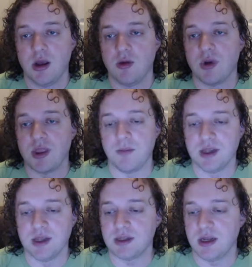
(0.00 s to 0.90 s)
What that
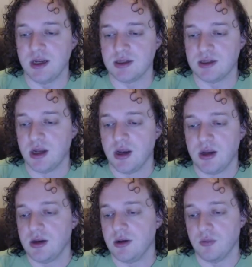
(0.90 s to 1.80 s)
means is
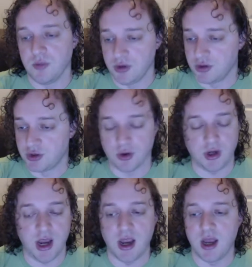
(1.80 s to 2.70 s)
you sure
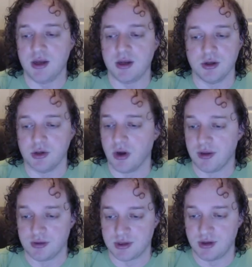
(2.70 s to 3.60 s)
can do your
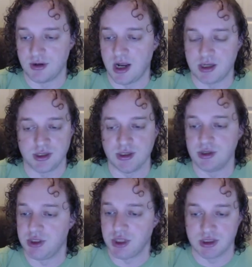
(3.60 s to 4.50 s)
other standard action
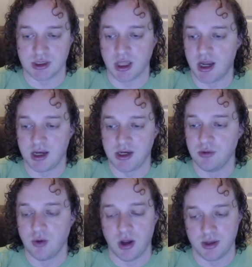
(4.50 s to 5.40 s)
just like you
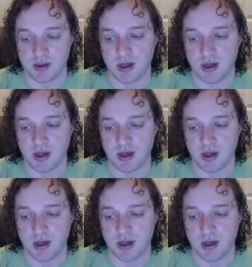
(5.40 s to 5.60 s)
want.